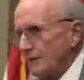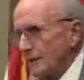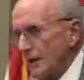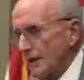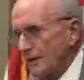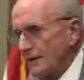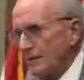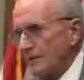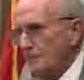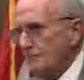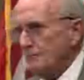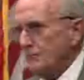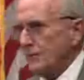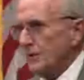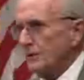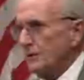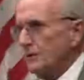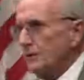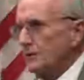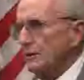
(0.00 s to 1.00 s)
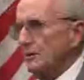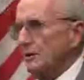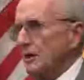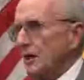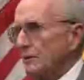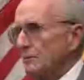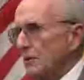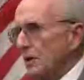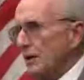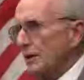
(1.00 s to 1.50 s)
and I you
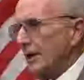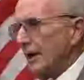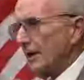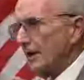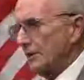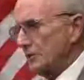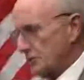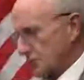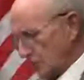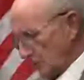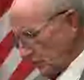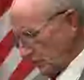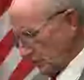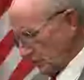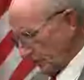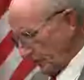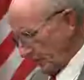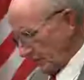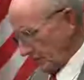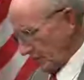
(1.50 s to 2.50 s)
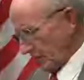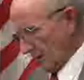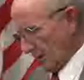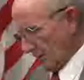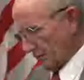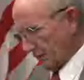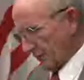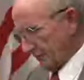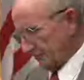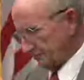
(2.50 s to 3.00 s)
know, I'm on Alex Jones very
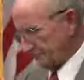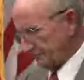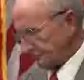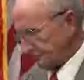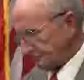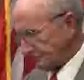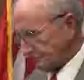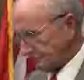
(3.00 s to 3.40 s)
often,